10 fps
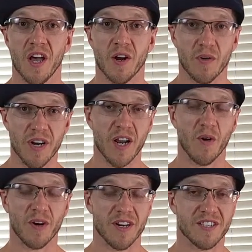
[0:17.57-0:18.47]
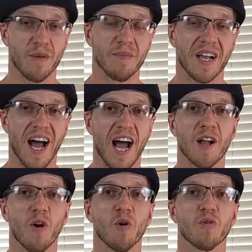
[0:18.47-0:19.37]
Greek yogurt is something I
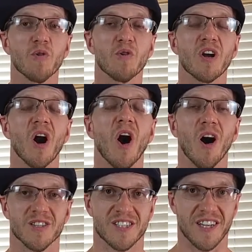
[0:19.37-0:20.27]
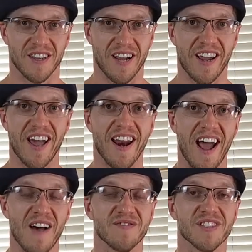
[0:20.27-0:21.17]
go through constantly, and I
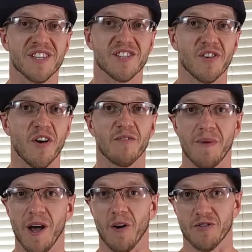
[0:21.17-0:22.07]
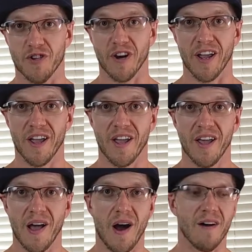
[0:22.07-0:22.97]
have since the start of my health journey.
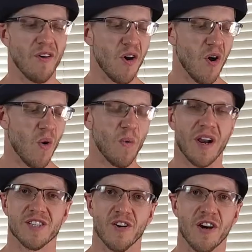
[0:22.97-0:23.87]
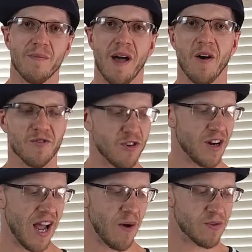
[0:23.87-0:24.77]
However, when I started my health
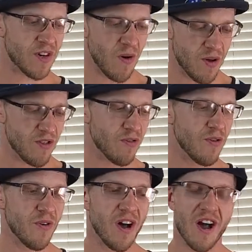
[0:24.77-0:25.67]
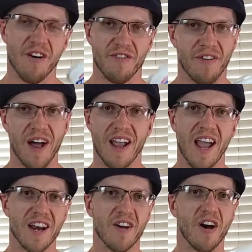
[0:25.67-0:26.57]
journey, I was going through
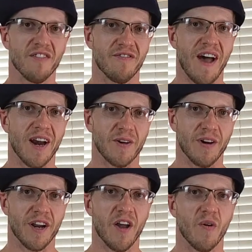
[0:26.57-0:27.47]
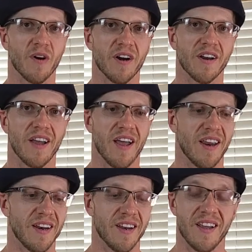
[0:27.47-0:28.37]
Fage non-fat Greek yogurt,
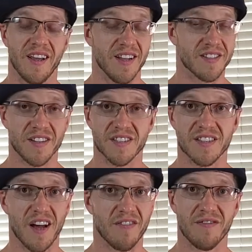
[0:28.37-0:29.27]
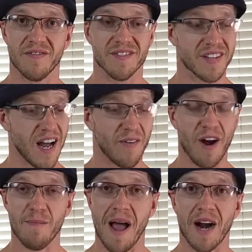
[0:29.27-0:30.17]
and it's good stuff. It's got
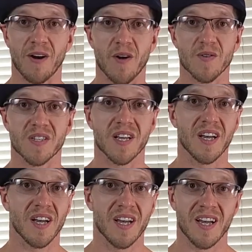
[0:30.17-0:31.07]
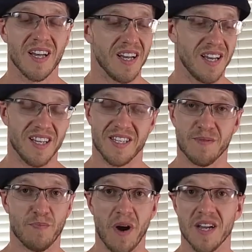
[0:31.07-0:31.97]
great macros. Its
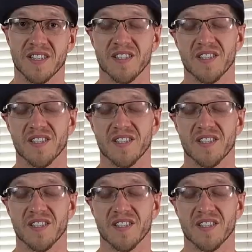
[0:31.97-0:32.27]
price is